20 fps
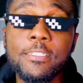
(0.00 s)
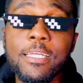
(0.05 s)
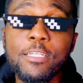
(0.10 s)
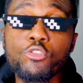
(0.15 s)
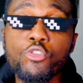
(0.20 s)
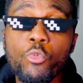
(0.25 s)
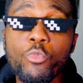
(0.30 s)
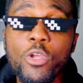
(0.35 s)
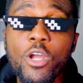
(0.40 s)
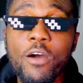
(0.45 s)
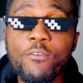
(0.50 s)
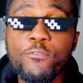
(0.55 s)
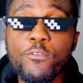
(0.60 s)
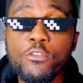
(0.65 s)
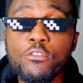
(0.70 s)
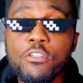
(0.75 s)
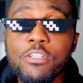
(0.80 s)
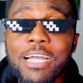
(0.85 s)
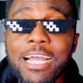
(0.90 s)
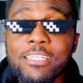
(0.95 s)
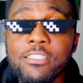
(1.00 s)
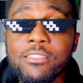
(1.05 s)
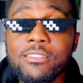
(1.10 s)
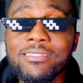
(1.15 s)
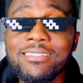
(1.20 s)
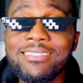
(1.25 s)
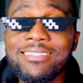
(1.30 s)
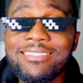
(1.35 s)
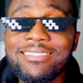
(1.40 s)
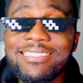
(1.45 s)
That's what we have for you guys
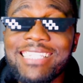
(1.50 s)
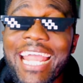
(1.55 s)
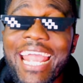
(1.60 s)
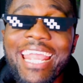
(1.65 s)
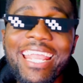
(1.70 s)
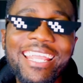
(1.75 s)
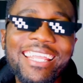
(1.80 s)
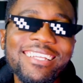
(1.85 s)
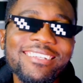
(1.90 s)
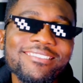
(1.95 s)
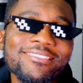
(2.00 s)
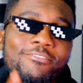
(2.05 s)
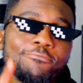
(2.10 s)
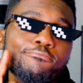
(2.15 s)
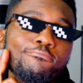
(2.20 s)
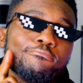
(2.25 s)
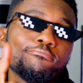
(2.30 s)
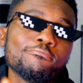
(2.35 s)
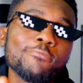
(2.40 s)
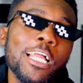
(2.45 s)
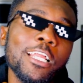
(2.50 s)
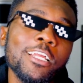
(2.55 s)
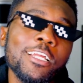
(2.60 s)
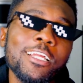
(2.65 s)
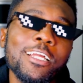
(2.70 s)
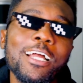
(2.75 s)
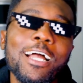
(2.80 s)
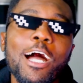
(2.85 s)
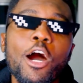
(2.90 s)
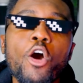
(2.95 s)
today.
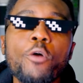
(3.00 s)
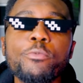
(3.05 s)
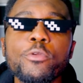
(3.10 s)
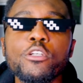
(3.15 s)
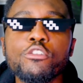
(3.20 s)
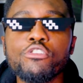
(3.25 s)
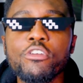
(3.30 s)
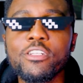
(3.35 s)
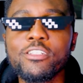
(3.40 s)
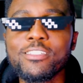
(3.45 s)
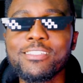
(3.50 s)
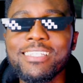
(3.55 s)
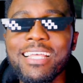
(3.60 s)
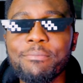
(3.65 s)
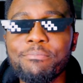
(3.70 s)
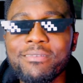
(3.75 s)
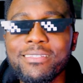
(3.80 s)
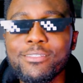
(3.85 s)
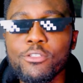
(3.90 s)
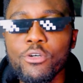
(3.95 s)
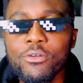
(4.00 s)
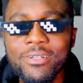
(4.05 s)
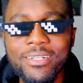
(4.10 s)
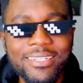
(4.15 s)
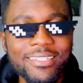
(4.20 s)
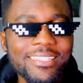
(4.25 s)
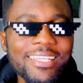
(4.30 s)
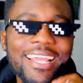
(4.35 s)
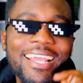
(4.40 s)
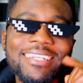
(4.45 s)
I hope you enjoyed this episode.
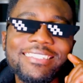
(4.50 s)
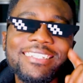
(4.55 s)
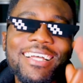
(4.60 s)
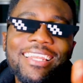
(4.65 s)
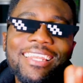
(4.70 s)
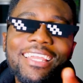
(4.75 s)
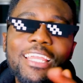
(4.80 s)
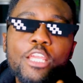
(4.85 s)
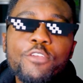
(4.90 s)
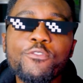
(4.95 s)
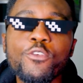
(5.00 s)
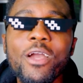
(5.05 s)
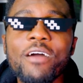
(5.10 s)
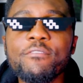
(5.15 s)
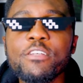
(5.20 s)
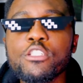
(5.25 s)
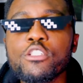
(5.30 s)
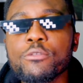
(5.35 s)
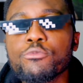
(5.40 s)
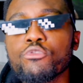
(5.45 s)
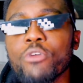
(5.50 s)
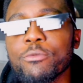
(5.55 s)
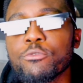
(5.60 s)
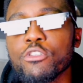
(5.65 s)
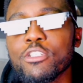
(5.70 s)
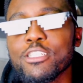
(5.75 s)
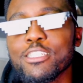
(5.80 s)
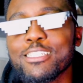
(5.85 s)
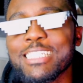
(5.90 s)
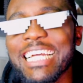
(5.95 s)
And yeah, Charlie, if you haven't subscribed
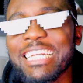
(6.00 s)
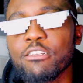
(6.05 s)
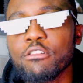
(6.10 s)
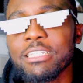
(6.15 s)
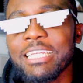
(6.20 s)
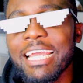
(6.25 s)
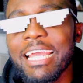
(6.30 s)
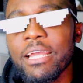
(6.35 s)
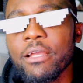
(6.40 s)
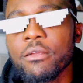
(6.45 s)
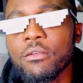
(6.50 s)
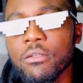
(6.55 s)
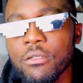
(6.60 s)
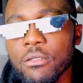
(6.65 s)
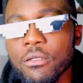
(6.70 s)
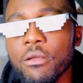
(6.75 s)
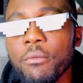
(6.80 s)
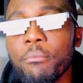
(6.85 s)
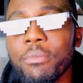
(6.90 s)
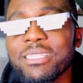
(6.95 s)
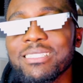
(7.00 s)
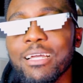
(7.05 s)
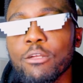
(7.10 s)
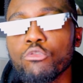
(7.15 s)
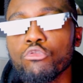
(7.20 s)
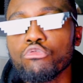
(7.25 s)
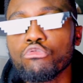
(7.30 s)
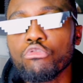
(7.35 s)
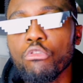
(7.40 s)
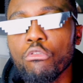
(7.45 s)
to this channel yet, better
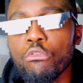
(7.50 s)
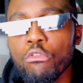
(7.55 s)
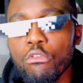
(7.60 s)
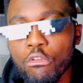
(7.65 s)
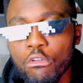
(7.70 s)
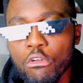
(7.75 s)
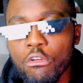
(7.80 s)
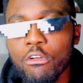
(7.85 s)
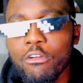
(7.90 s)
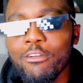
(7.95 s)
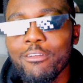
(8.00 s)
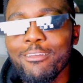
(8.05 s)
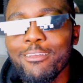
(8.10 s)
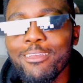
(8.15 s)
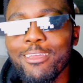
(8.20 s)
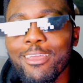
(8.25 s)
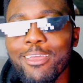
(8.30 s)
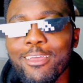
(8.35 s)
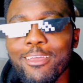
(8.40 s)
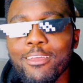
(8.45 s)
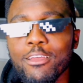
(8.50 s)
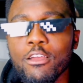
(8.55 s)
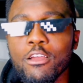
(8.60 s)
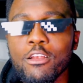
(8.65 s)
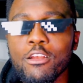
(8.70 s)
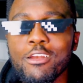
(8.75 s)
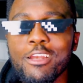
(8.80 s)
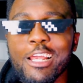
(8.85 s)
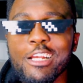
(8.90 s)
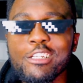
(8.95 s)
do so. Yeah,
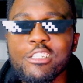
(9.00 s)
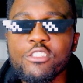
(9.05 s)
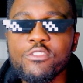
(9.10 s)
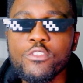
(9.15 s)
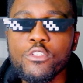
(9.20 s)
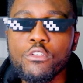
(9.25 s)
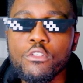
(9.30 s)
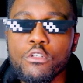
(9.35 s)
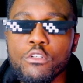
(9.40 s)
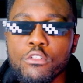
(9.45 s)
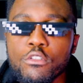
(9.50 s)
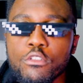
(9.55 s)
and like this video.